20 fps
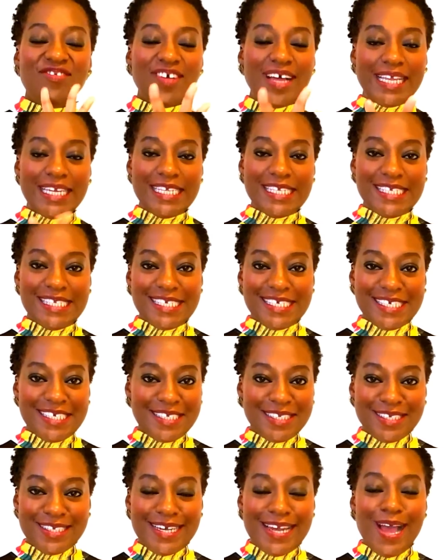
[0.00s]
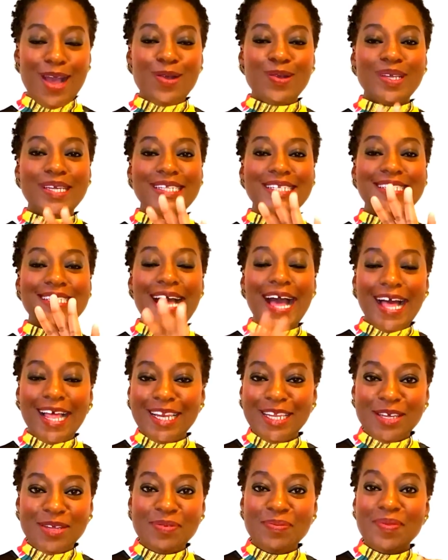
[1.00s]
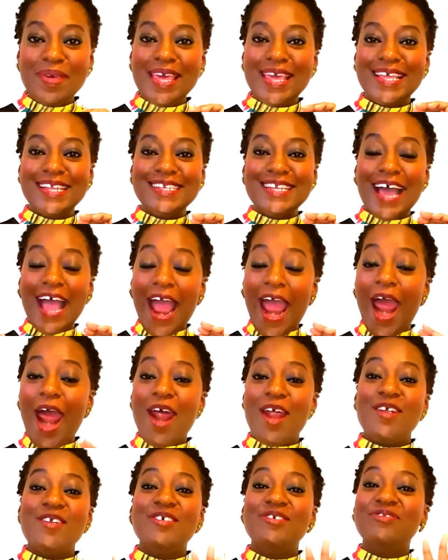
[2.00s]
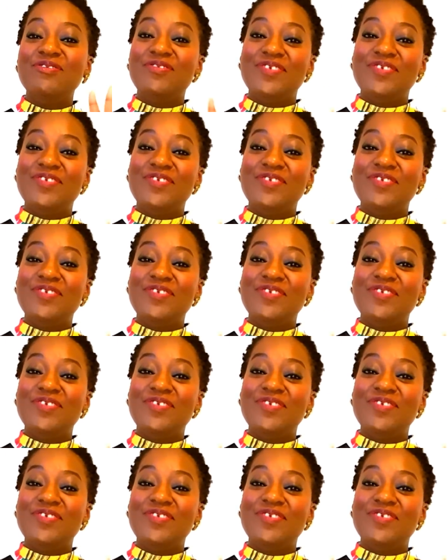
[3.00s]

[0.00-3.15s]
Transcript: vanity. Now, Italian men are